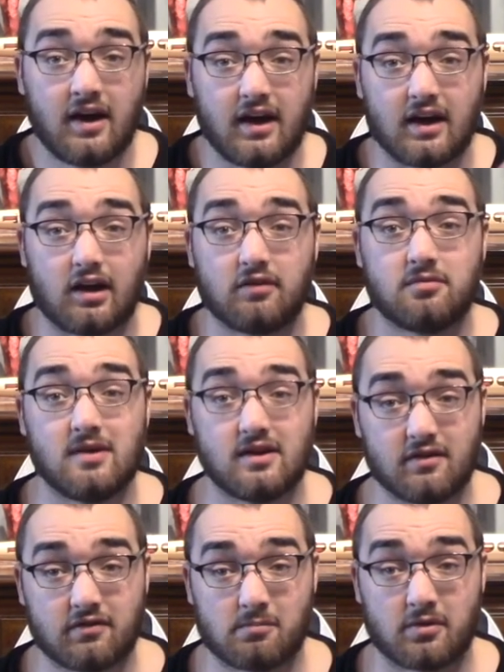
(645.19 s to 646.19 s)
it gives me a
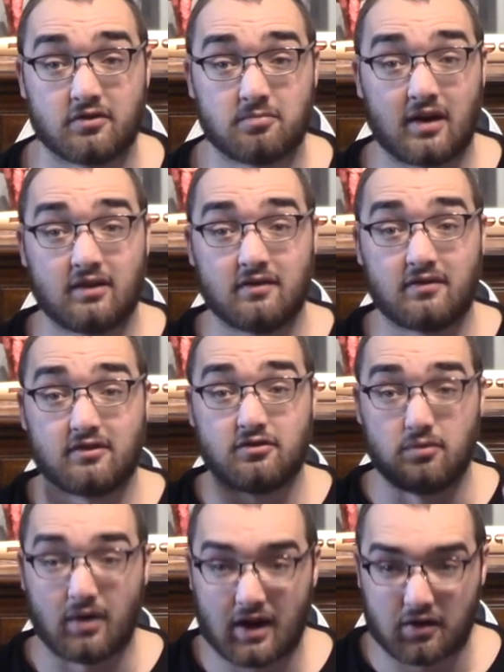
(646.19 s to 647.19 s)
different perspective as
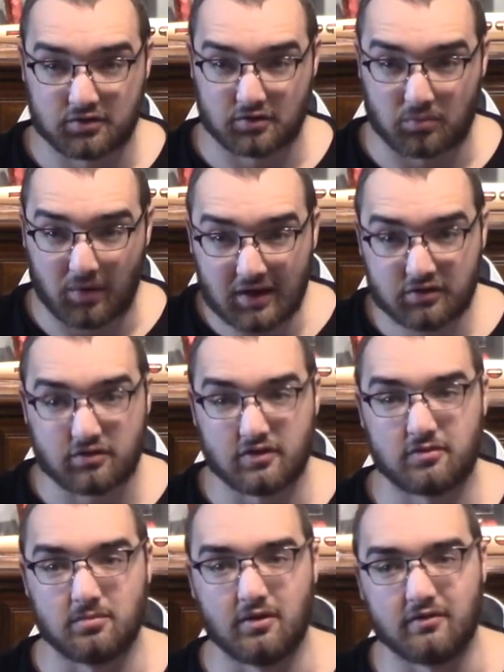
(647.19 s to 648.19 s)
to how to watch
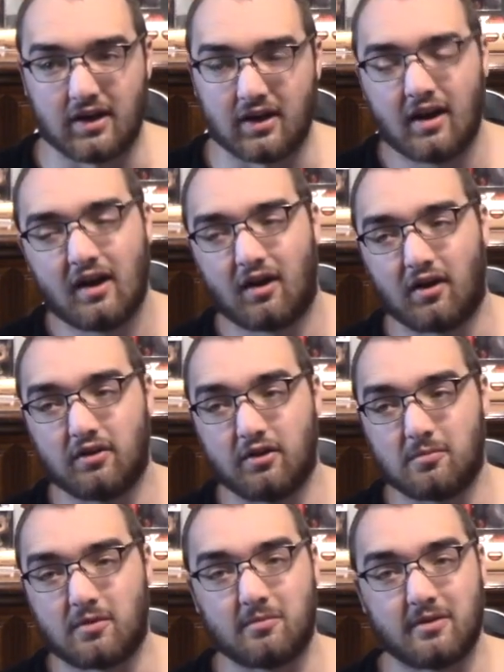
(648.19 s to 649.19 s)
this movie. Are there
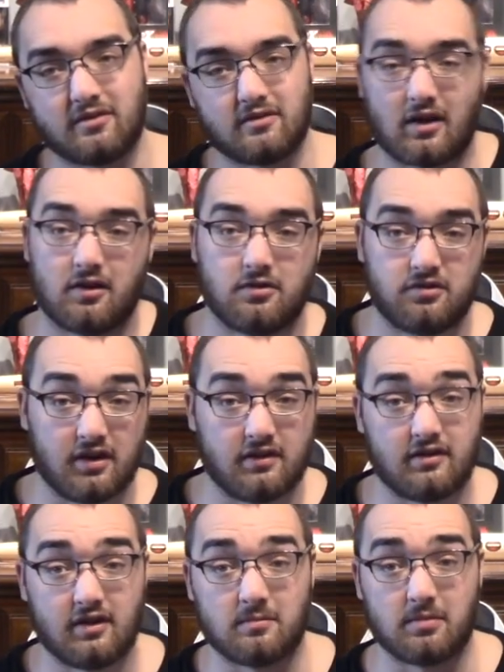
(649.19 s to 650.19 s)
moments that are
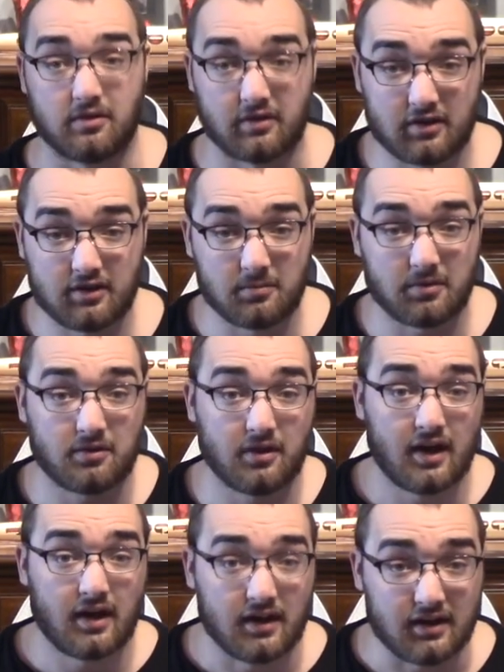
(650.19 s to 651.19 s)
cheesy and predictable?
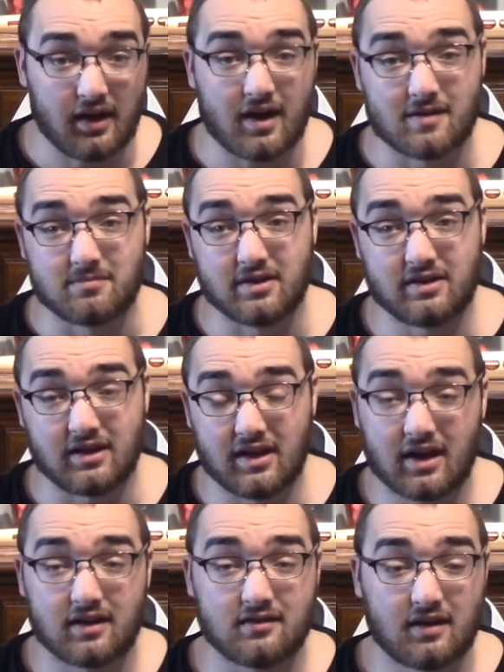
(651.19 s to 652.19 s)
Yeah, but in the
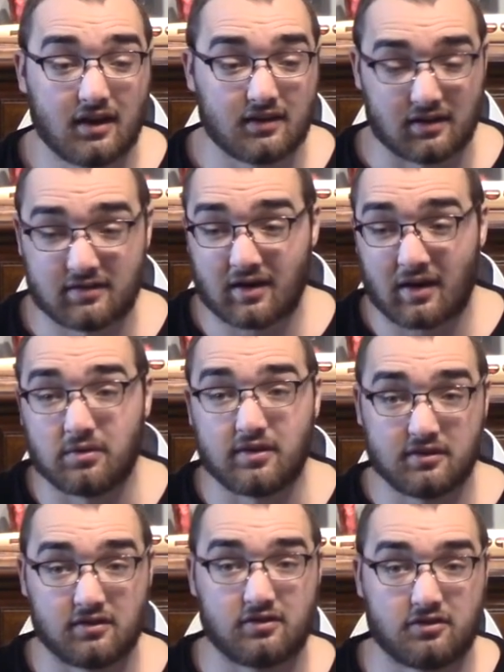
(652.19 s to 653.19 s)
end, that's how
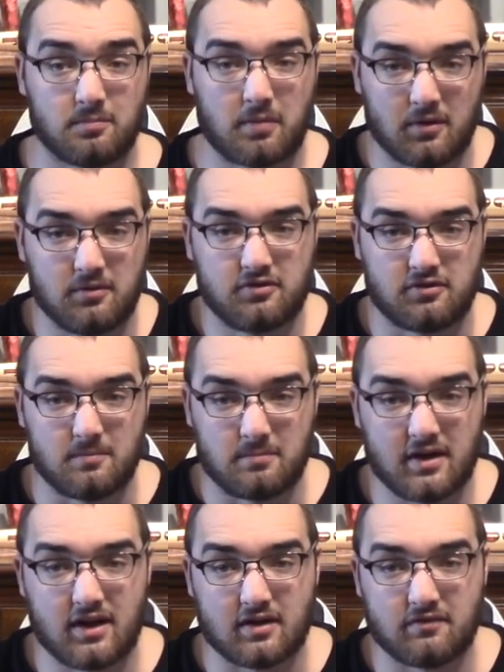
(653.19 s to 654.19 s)
this is supposed to
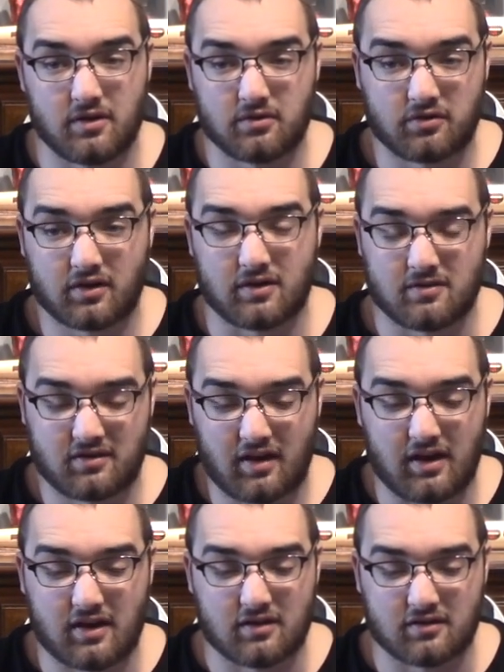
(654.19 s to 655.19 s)
be. If you're trying to
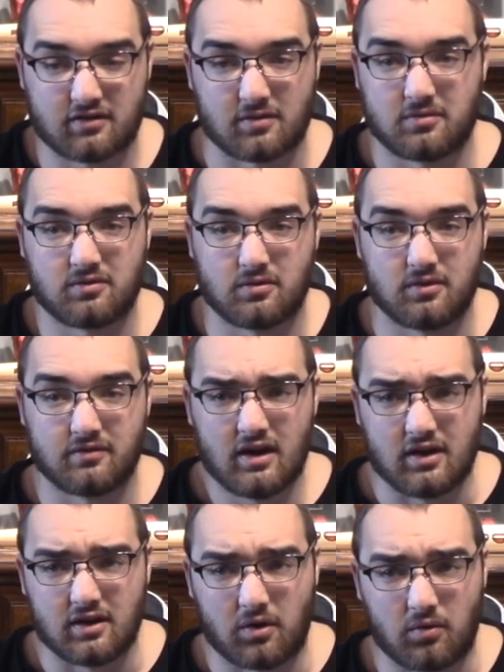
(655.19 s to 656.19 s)
take it as some sort of,
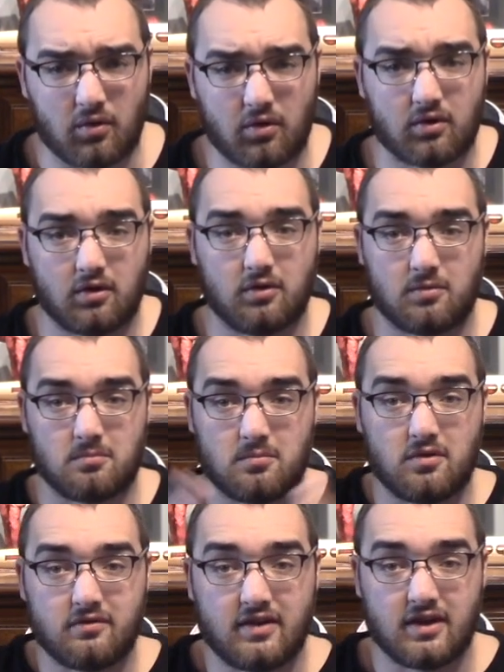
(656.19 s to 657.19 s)
you know, horror
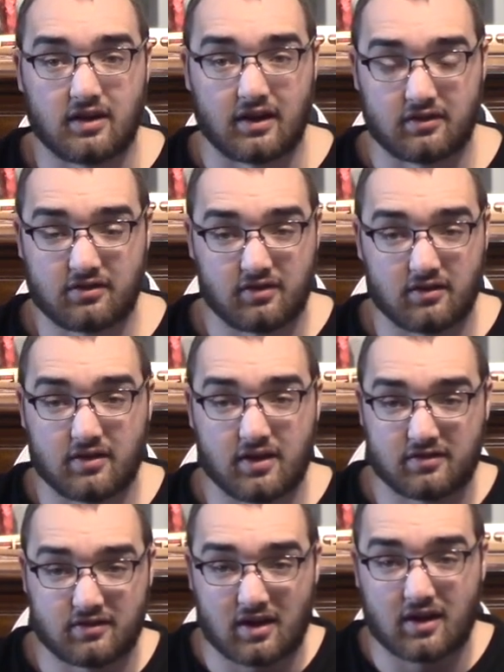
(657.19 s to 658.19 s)
movie, like
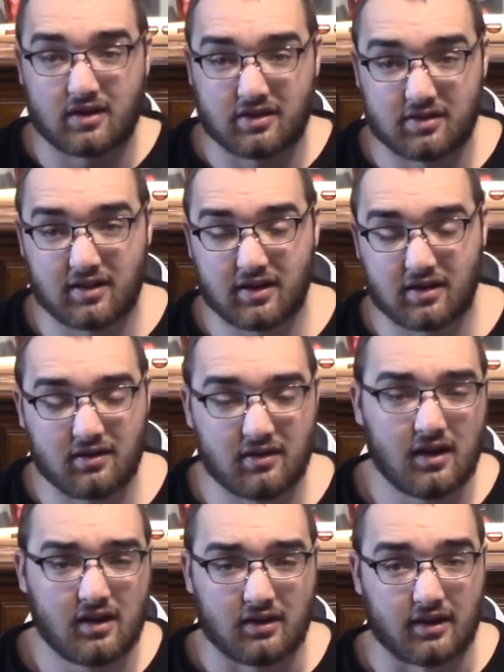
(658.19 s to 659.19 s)
serious kind of thing,
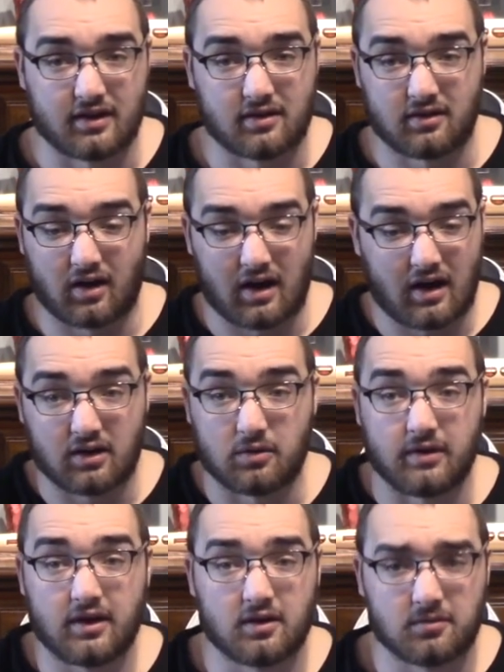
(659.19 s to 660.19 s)
like a
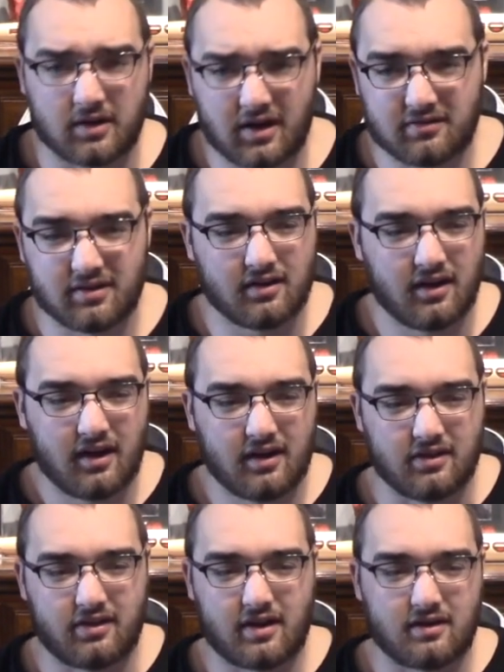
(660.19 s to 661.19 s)
Halloween or whatever,
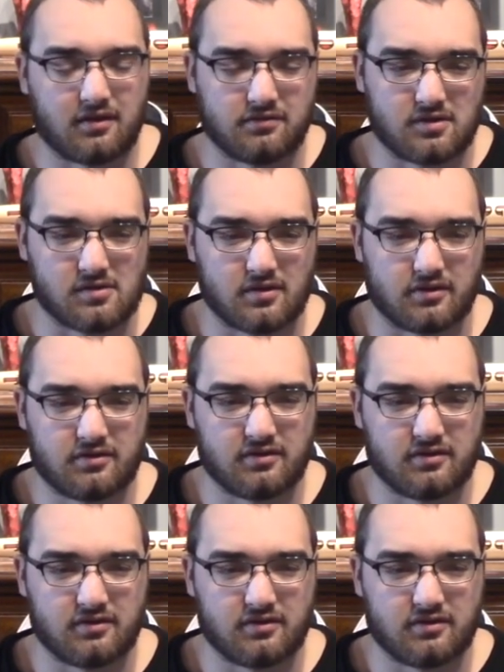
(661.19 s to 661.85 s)
then of course